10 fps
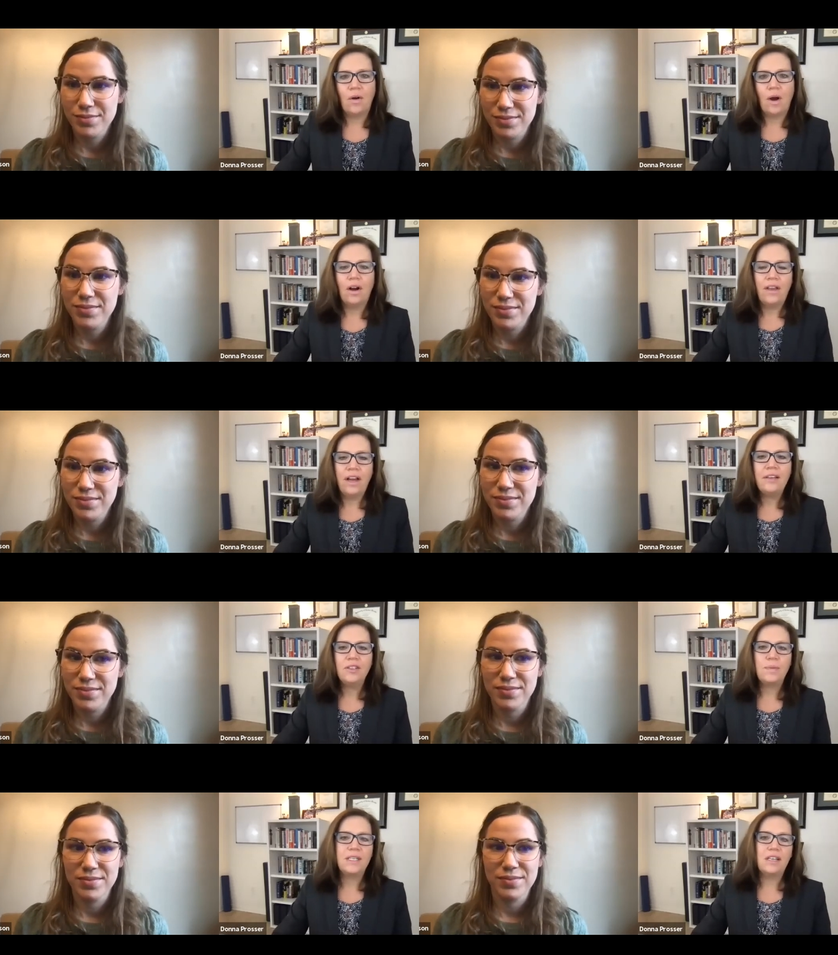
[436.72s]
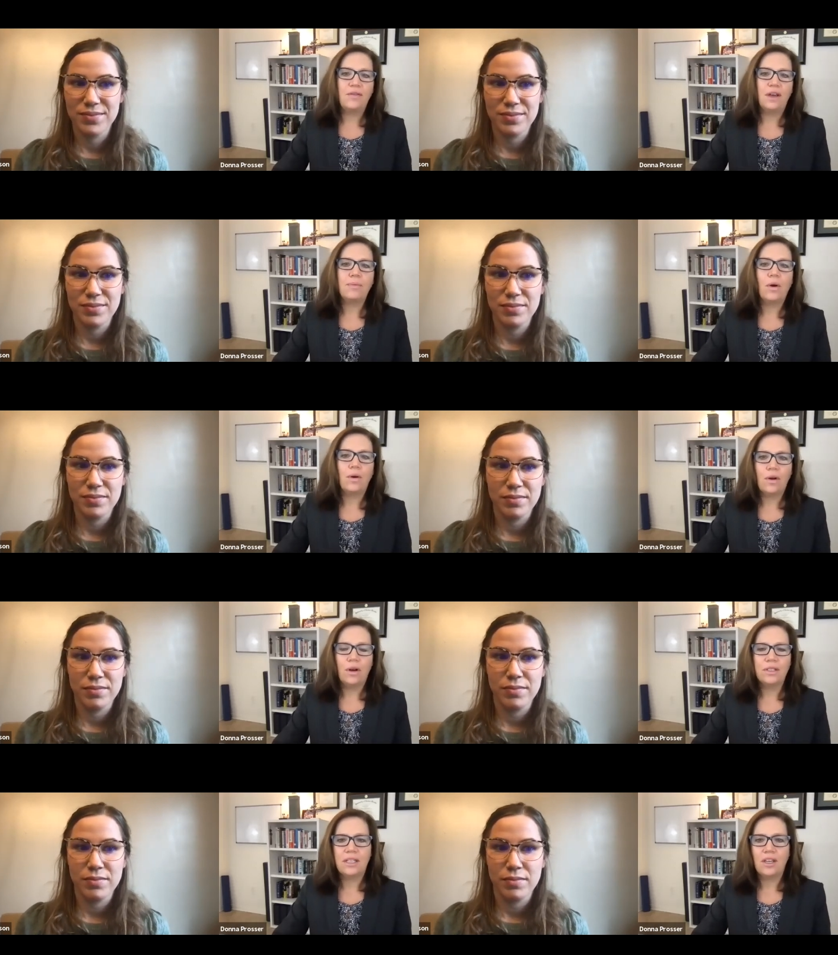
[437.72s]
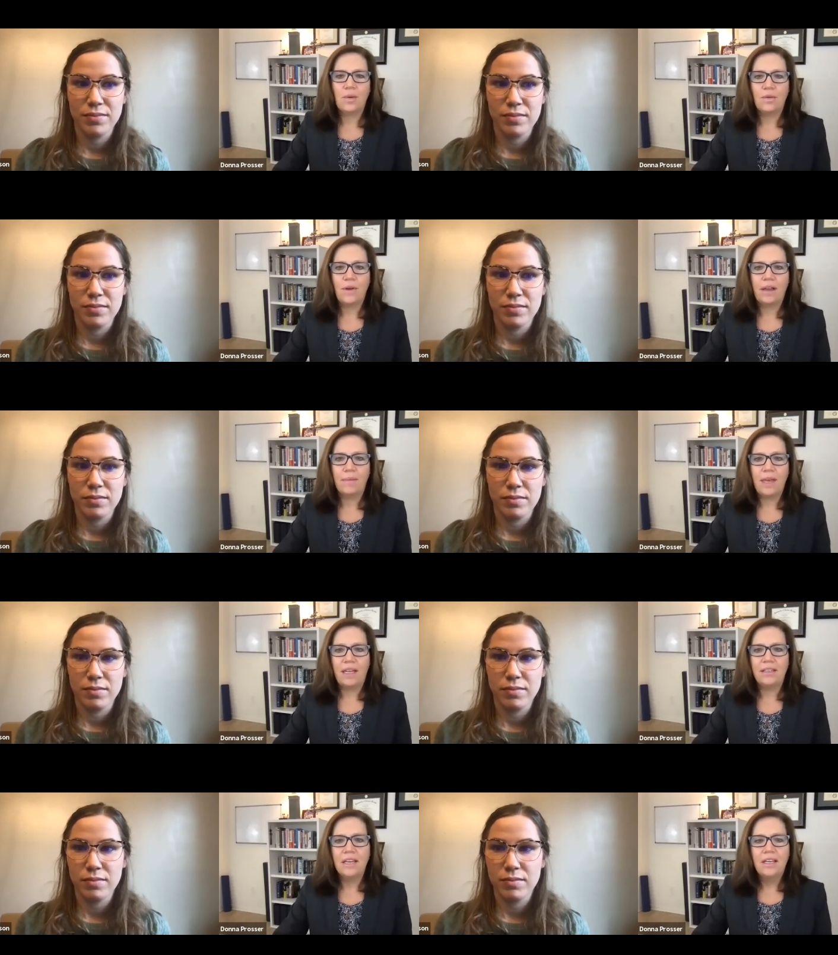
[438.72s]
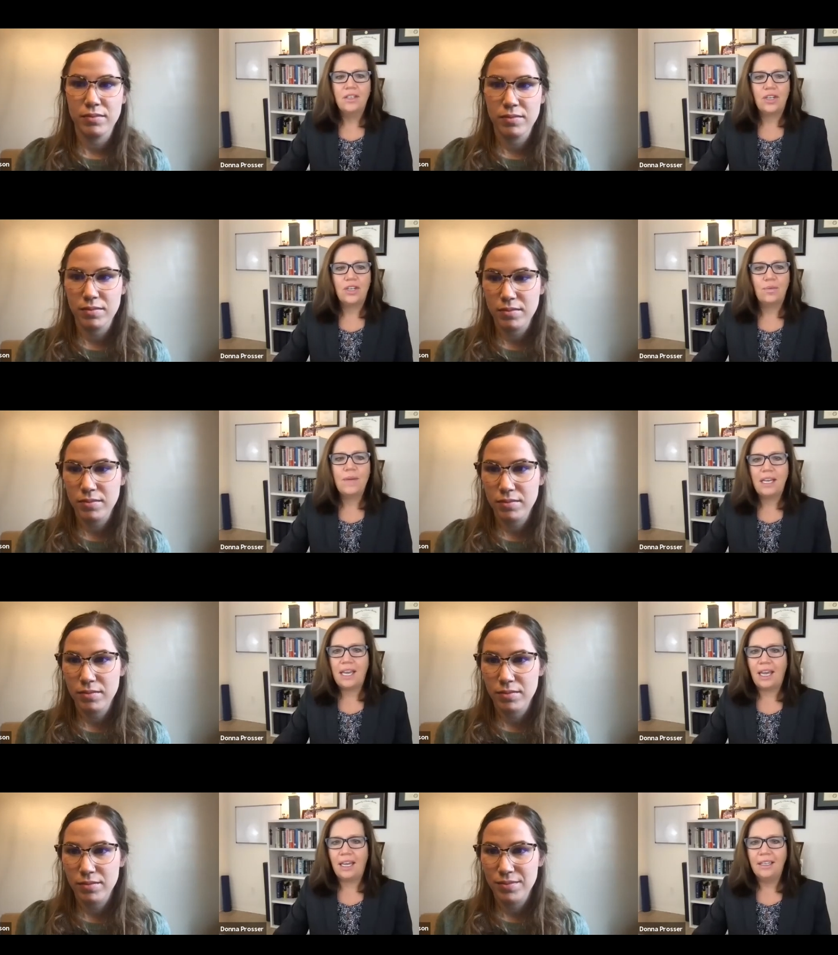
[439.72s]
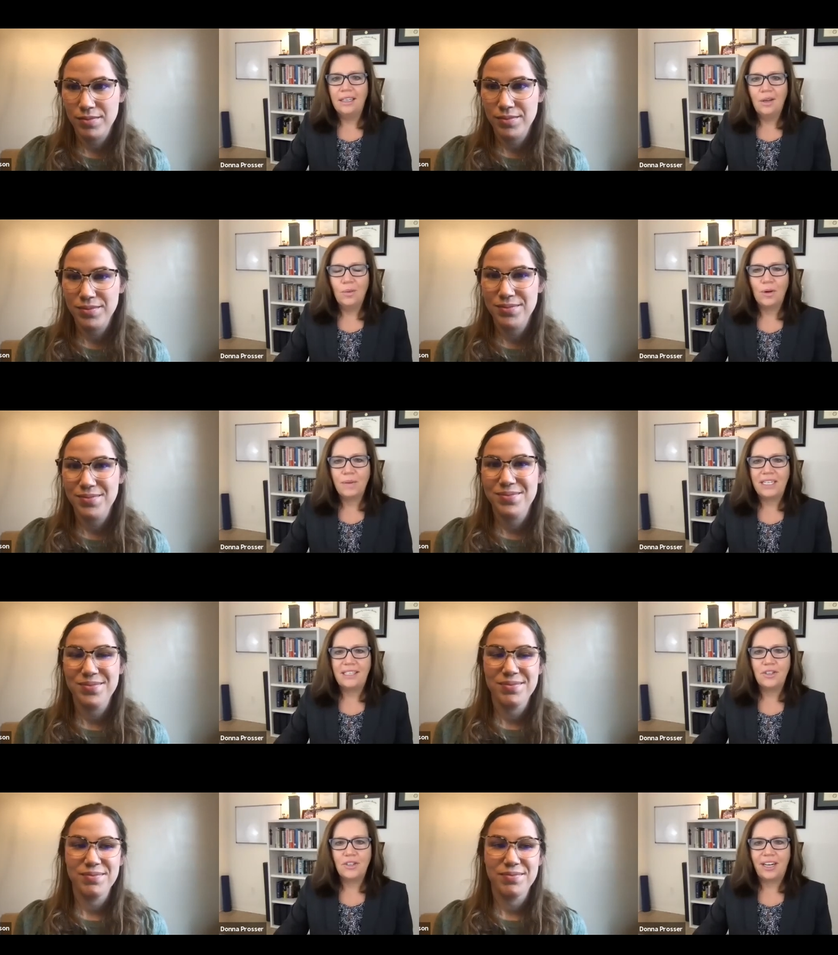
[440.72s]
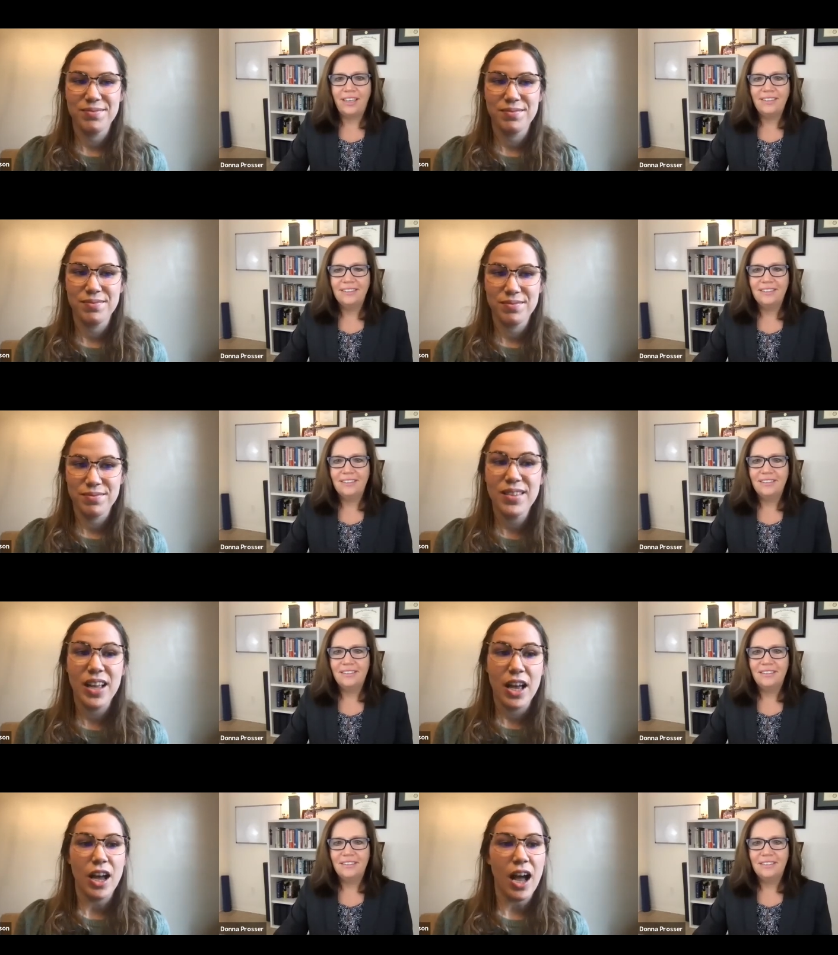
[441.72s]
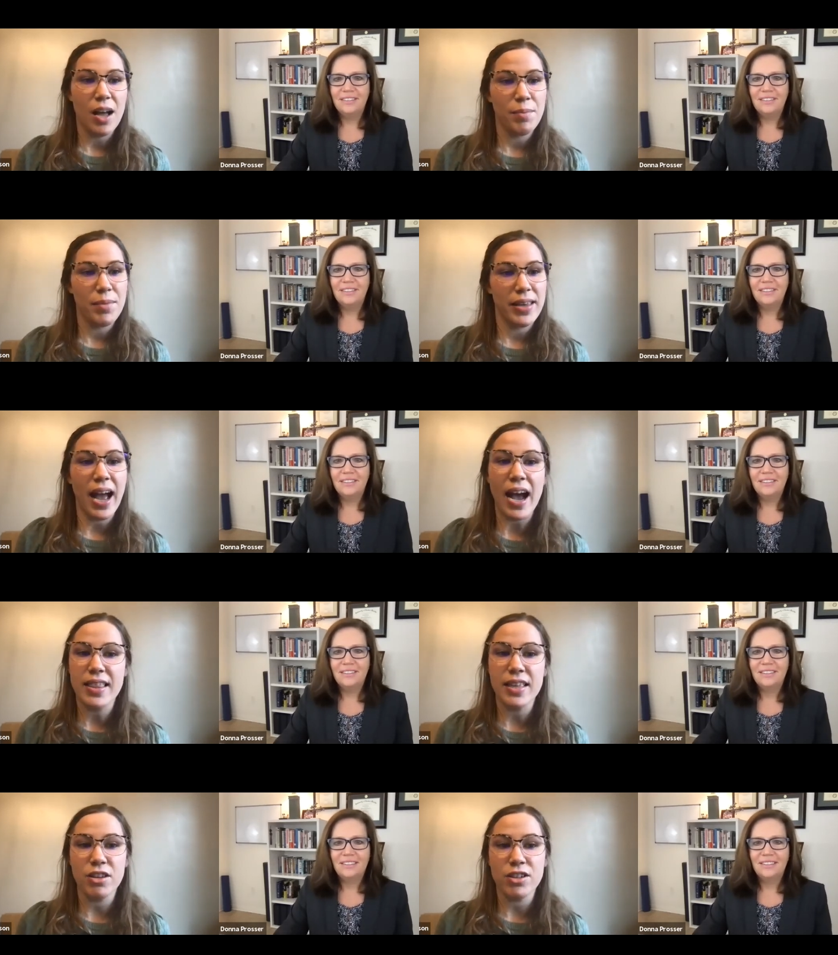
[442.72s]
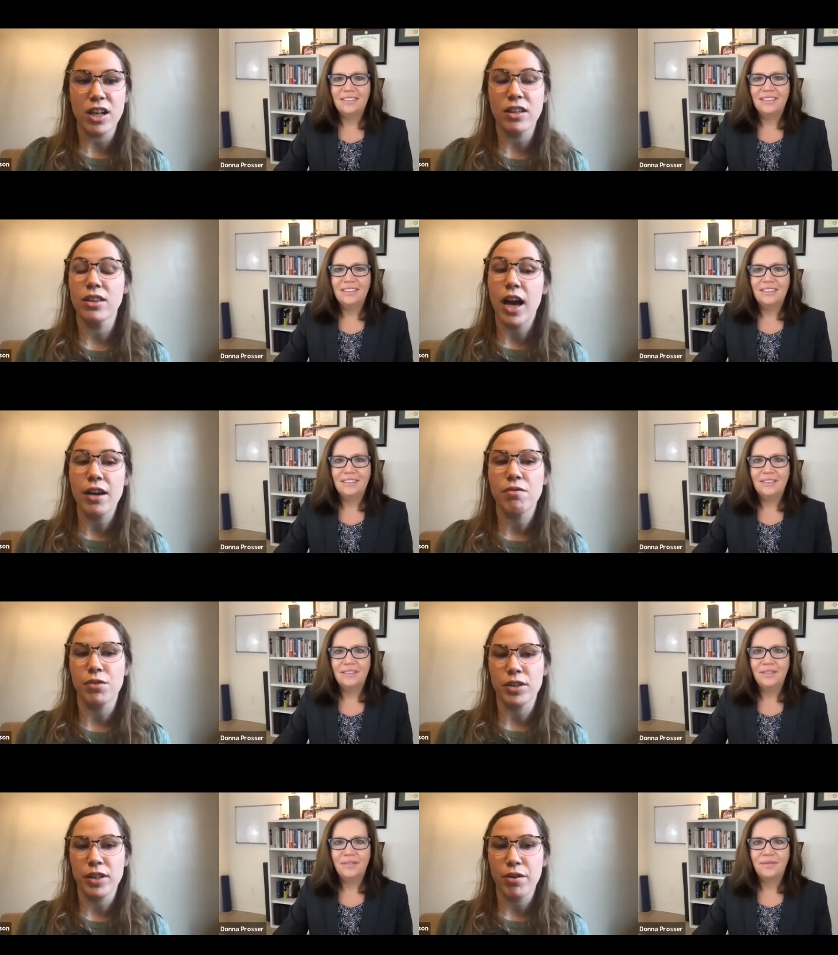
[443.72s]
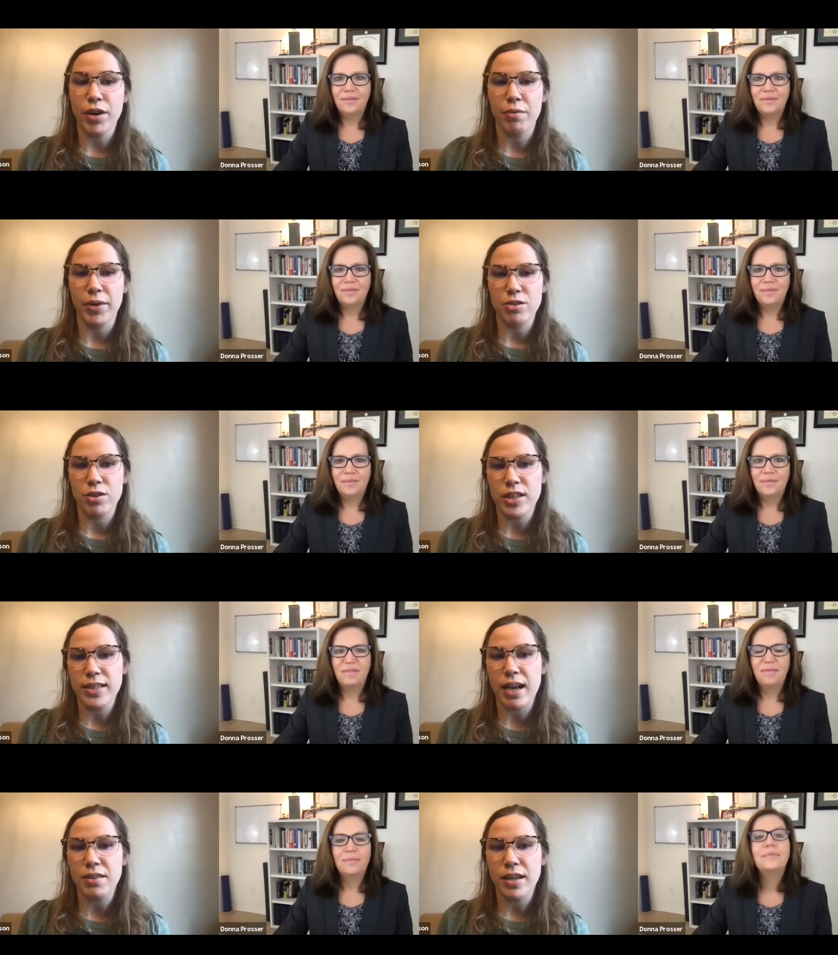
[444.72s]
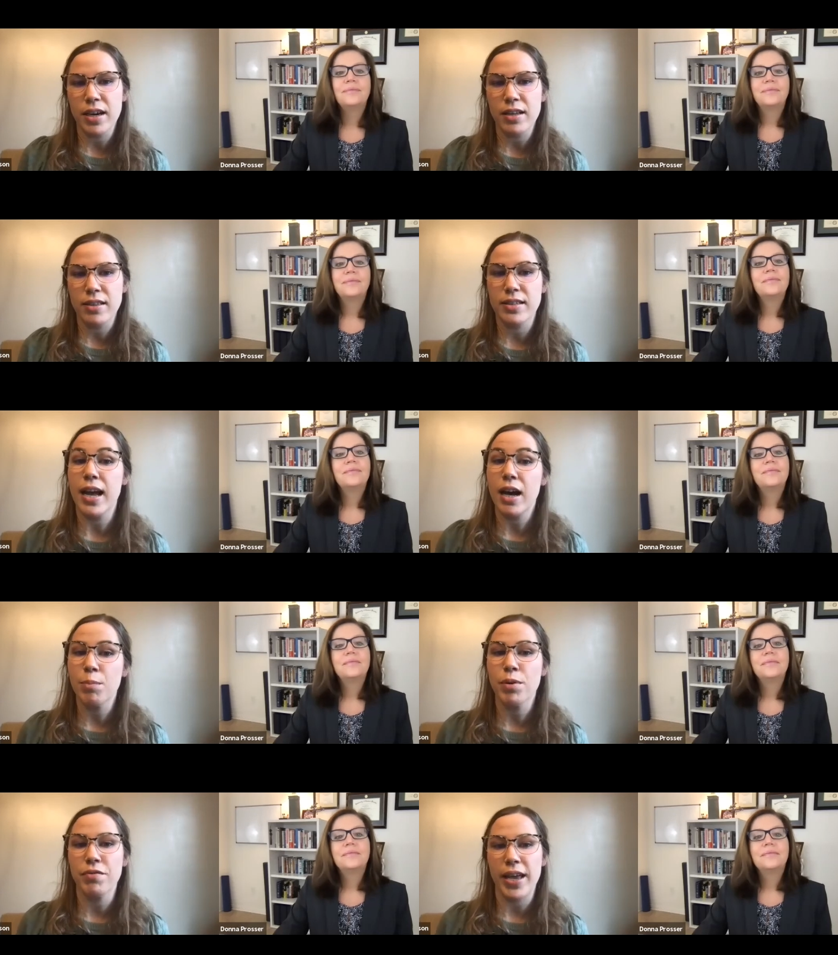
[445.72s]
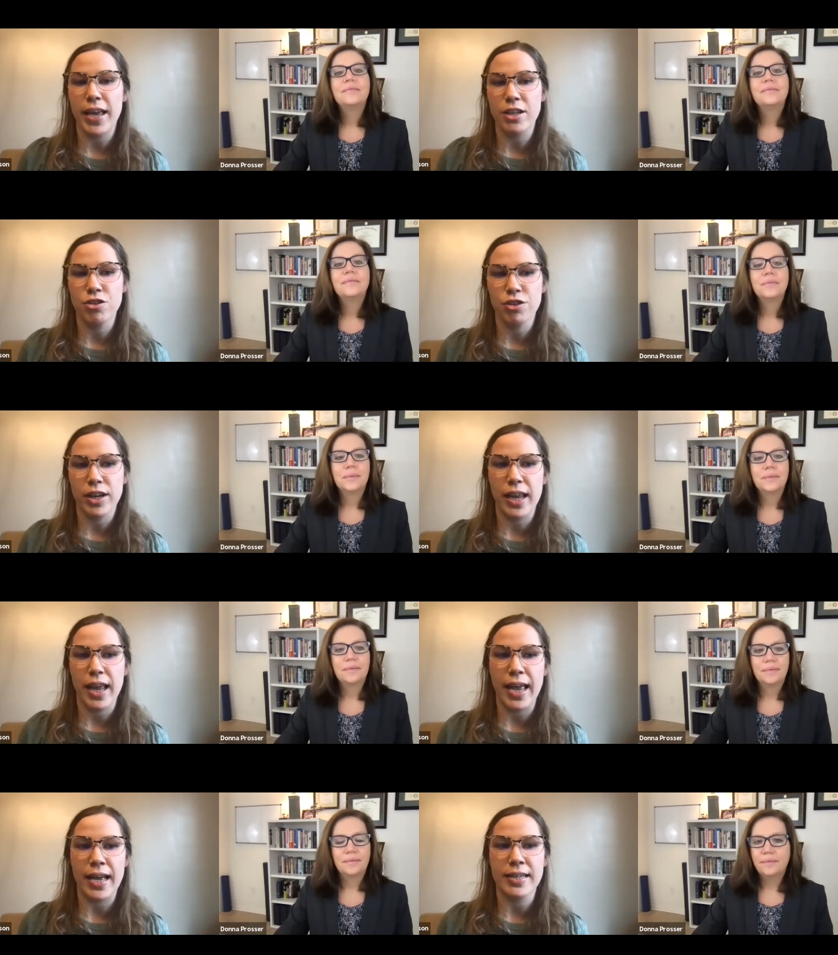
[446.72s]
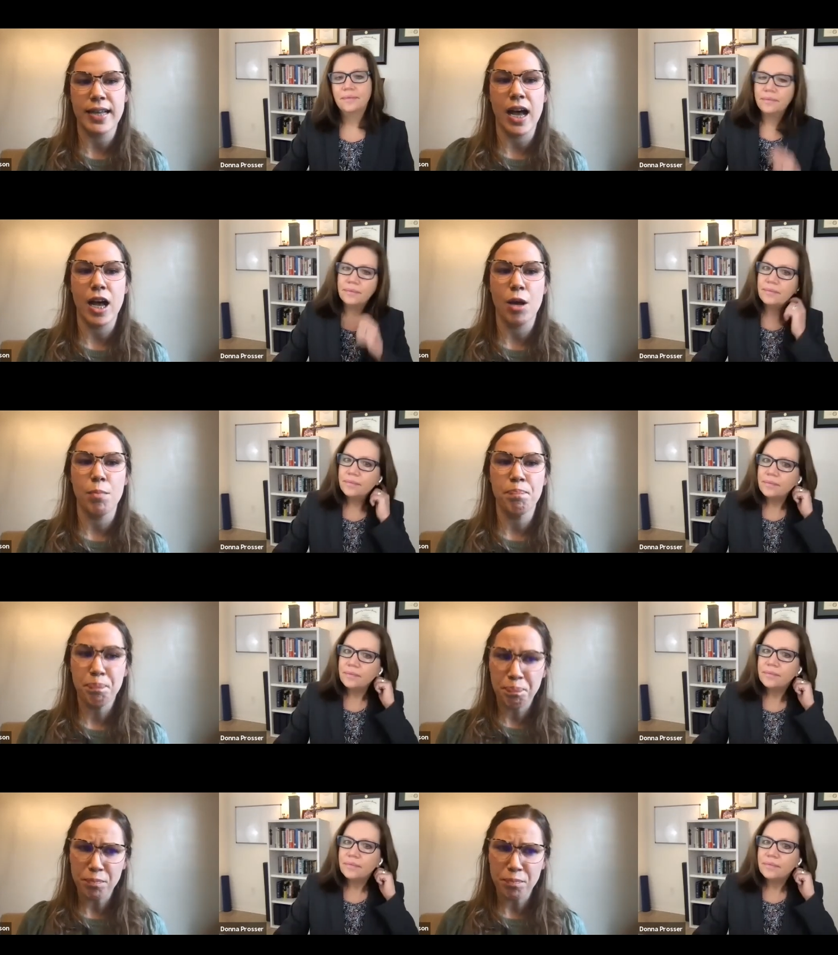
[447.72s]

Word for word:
Speaker 1: O R, are there any specific protocols that you would recommend to mitigate workplace injury?
Speaker 2: Um, yeah, I think there's a lot of really great resources out there to help prevent injury and um,